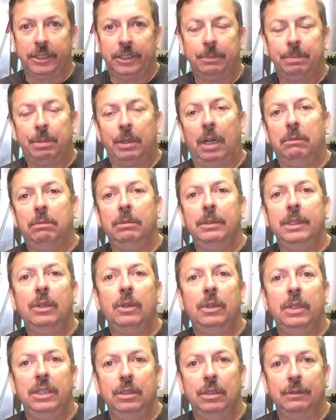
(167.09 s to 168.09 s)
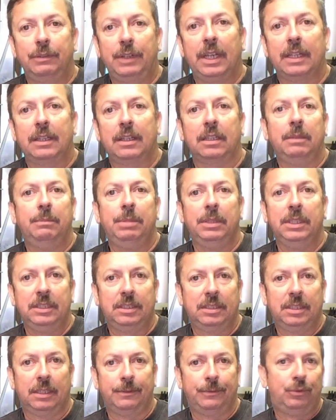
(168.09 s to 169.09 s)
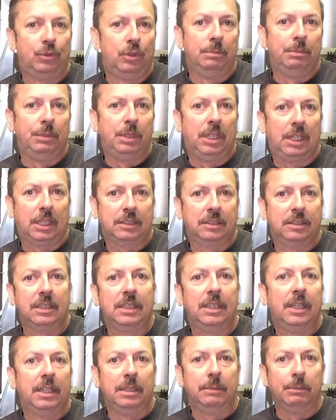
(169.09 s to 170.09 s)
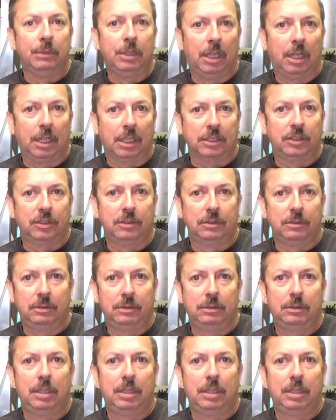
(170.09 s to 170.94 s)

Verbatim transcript: You're probably going to have cut the complete set of form blocks and cutting blocks